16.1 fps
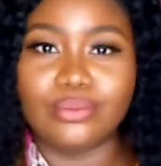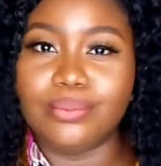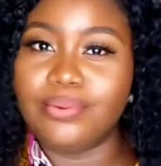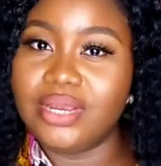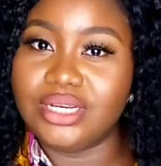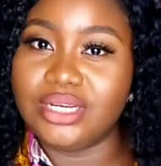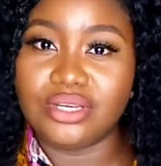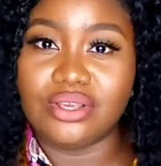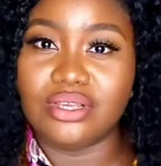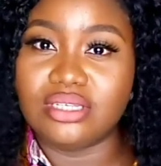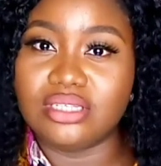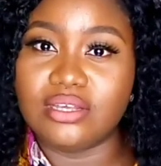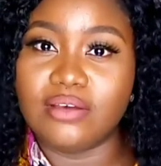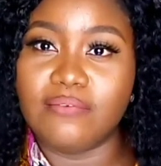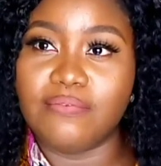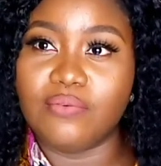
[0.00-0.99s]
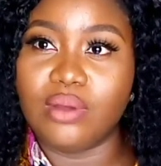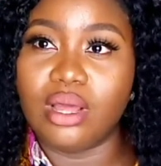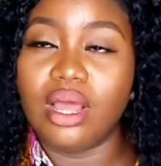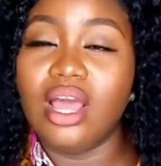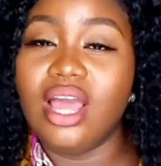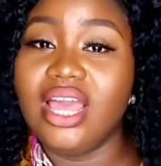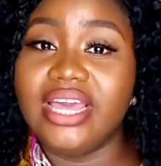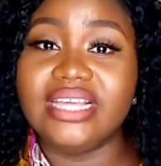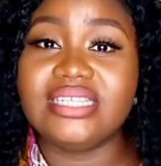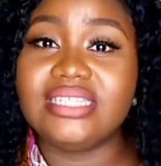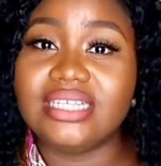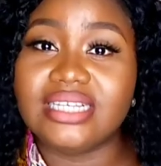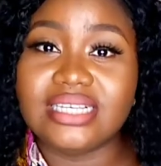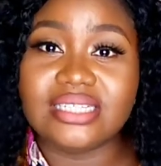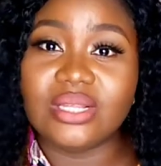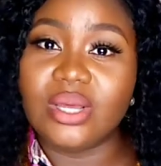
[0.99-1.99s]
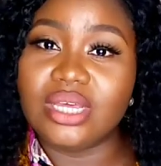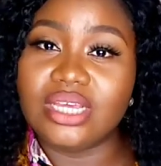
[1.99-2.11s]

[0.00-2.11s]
yourself, see, it's not easier.